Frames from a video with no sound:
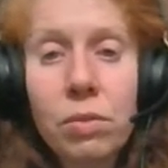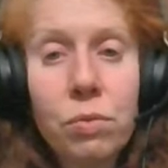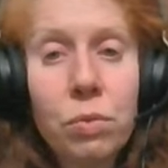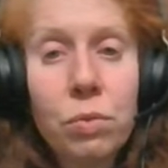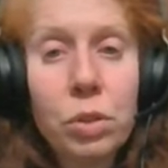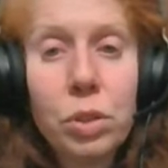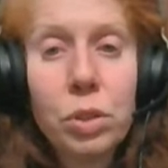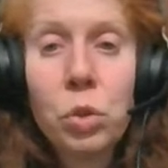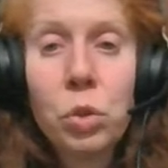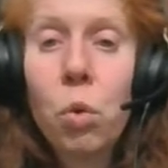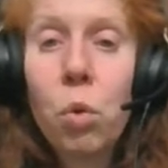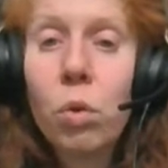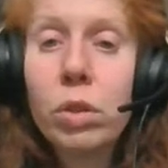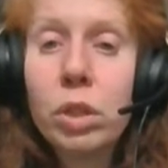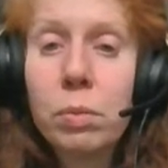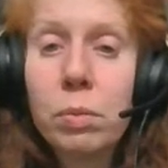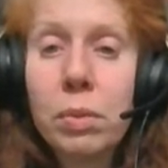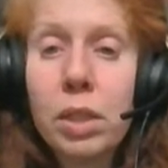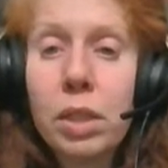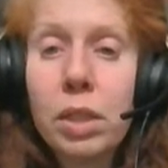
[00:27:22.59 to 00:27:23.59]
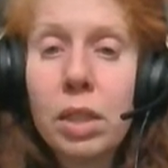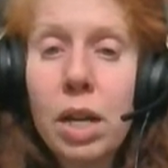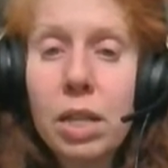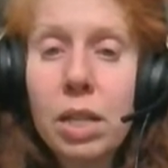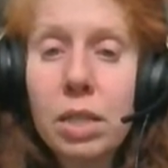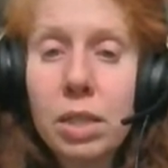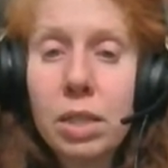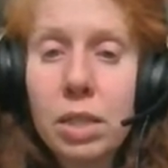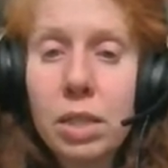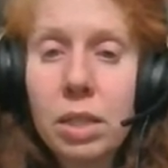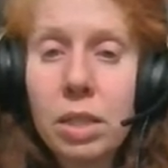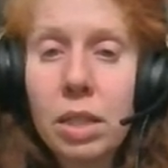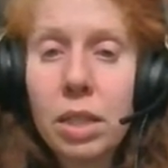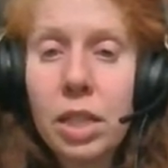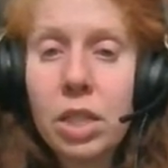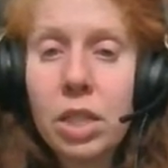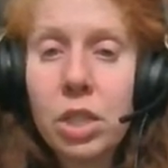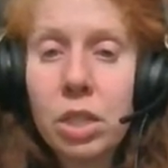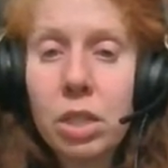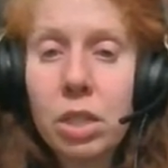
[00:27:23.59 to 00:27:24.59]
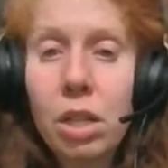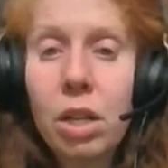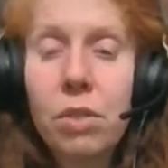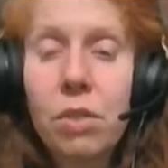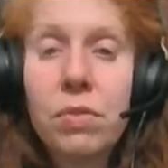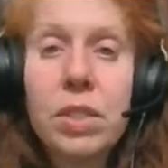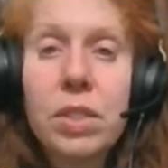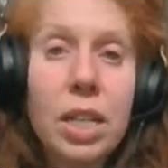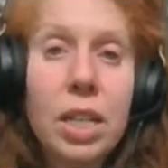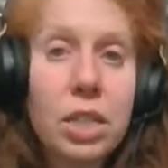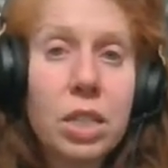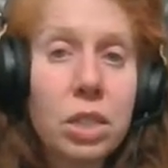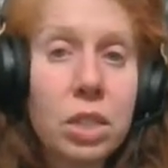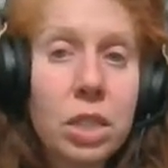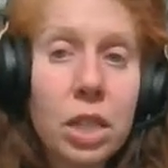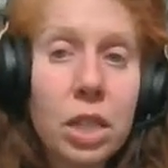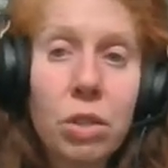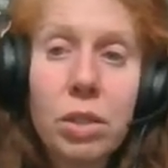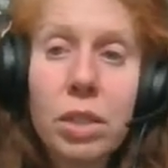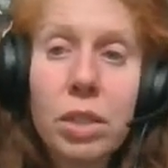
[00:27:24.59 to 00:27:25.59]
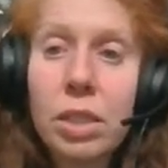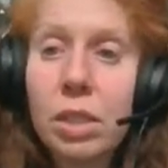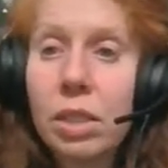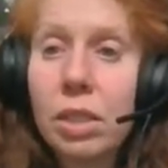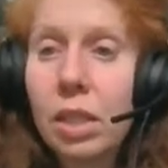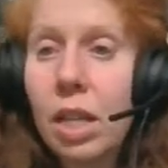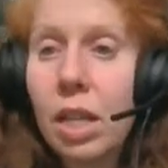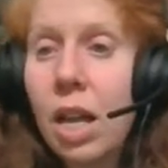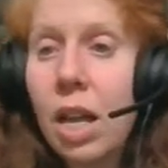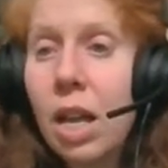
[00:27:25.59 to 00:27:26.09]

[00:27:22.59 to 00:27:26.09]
first horseman constellation of Sagittarius.